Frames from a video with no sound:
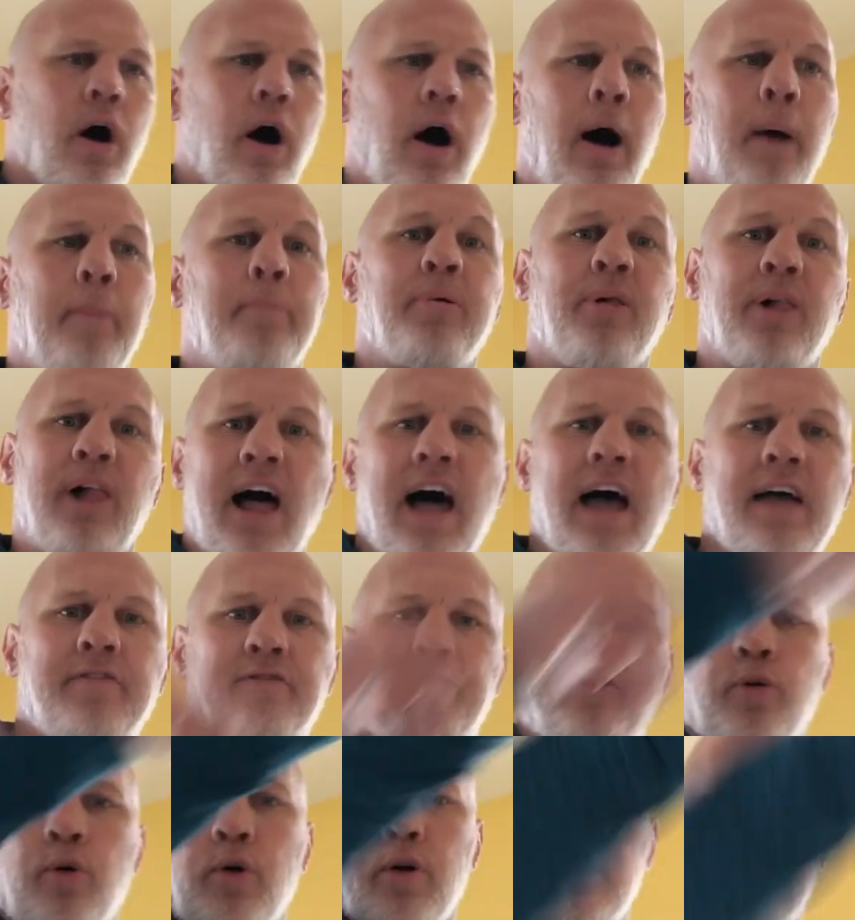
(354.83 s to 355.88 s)
apply
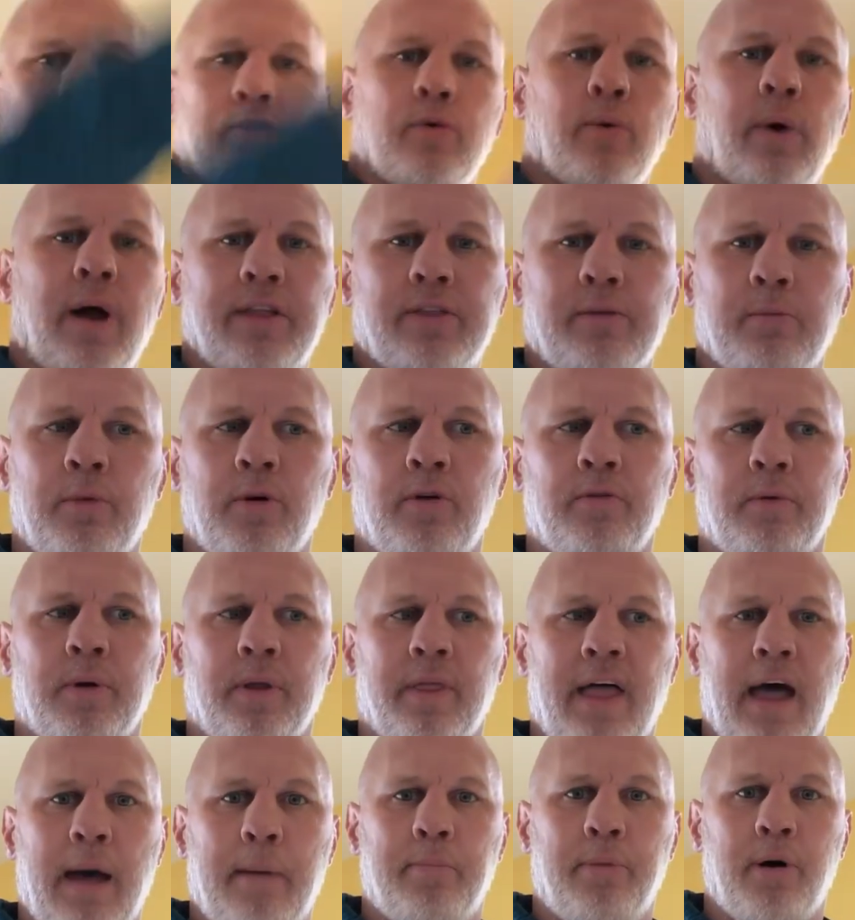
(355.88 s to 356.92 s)
force throughout the movement of
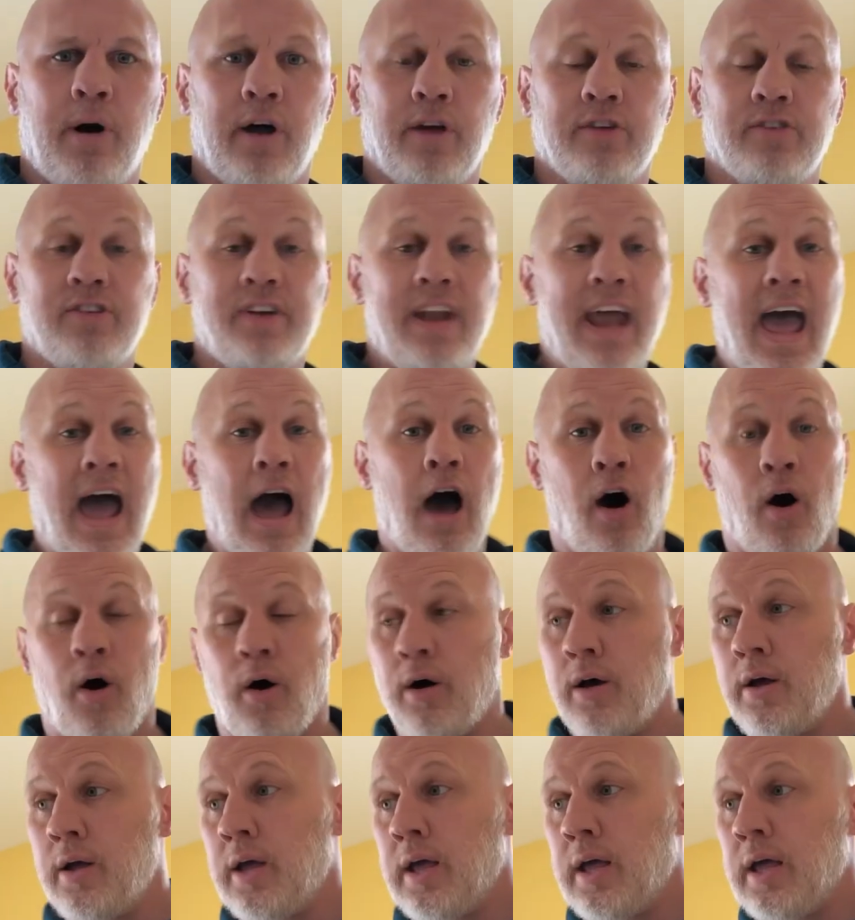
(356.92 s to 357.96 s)
that punch. Now,
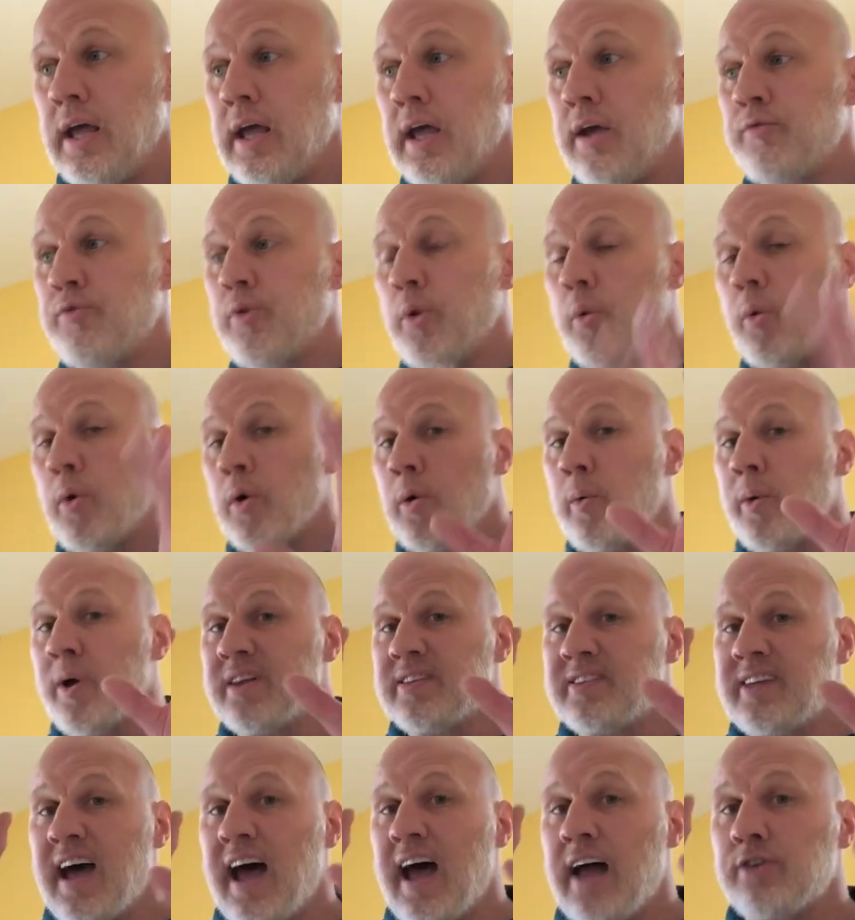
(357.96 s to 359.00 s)
if we want to
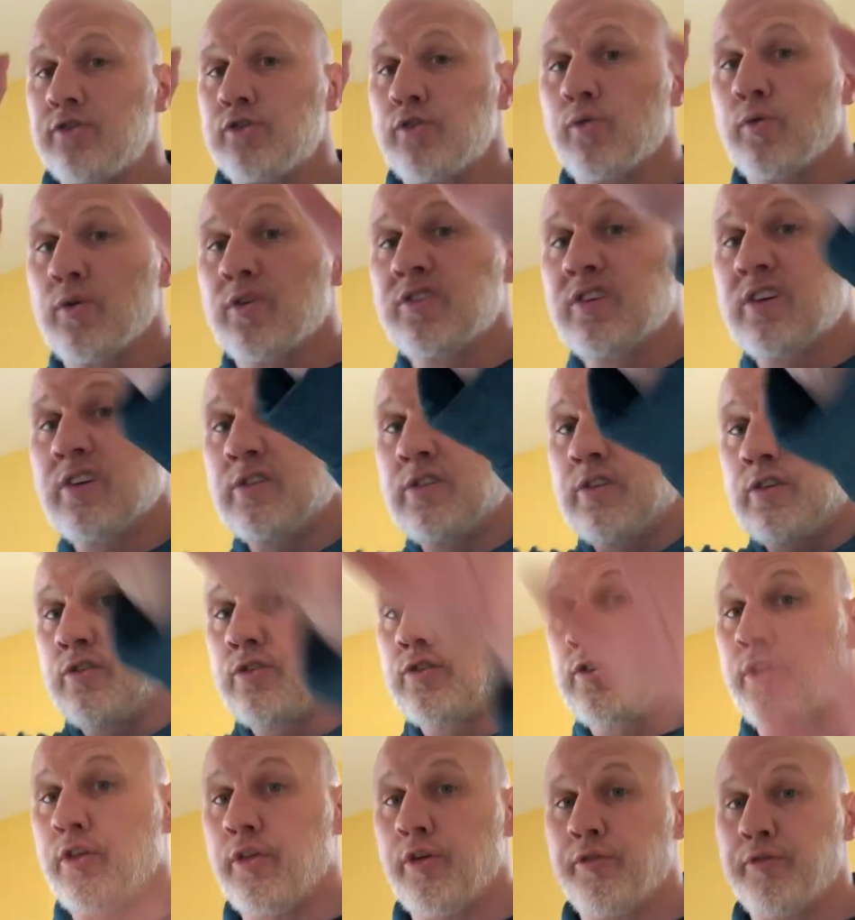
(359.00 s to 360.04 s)
attach the
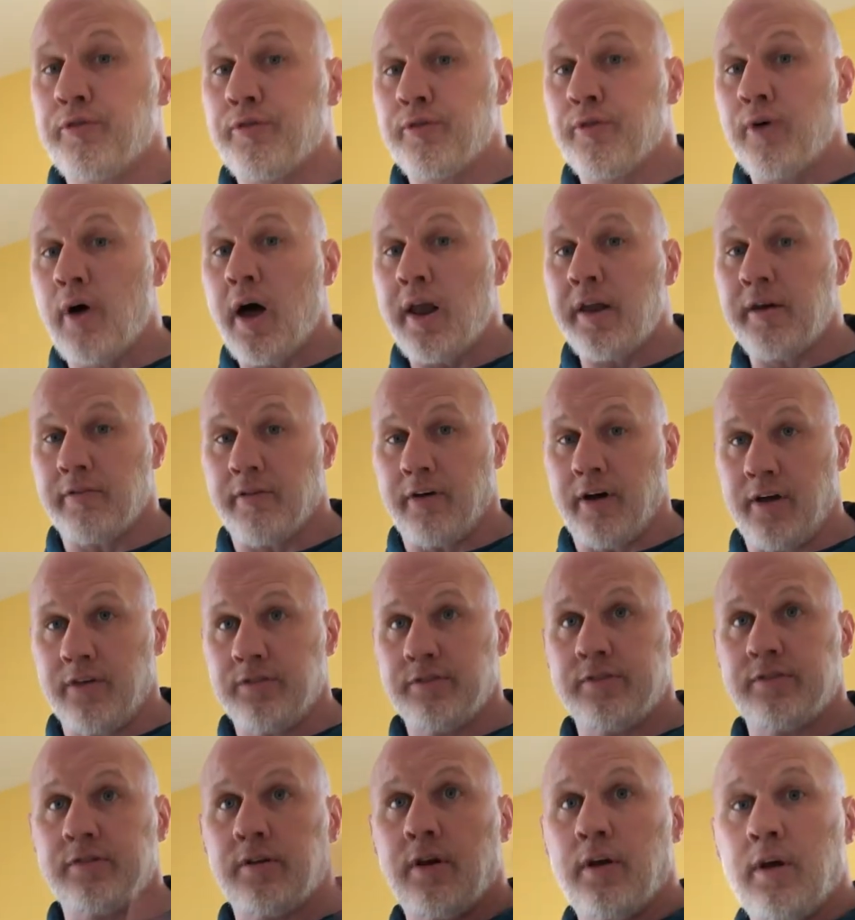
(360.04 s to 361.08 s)
resistance to the front of
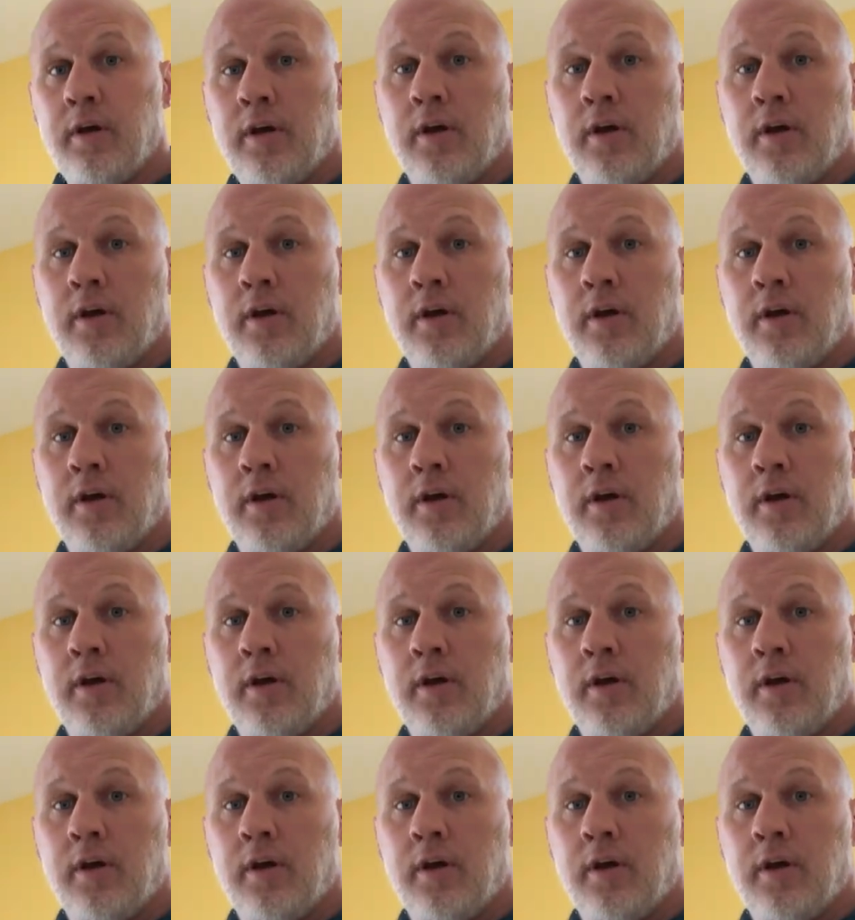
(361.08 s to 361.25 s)
us,